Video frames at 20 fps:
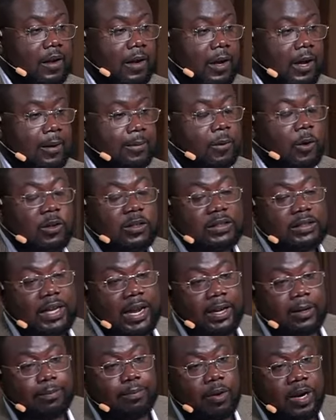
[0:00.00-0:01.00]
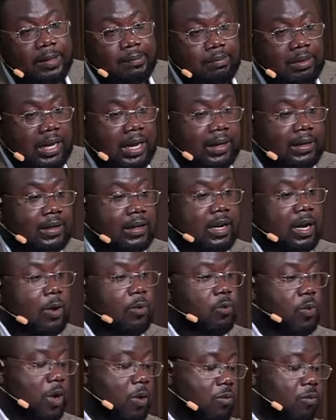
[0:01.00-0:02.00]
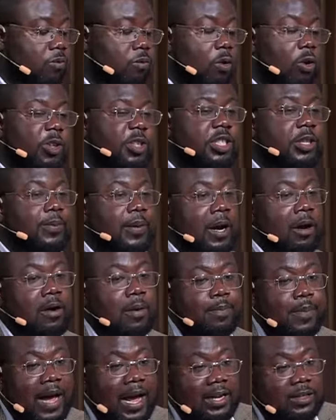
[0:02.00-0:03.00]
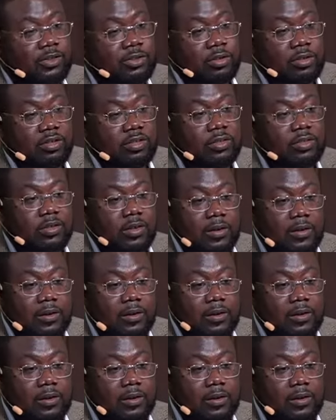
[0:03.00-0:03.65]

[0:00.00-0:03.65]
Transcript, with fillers: I'm going to say it point blank. We worship our pastors.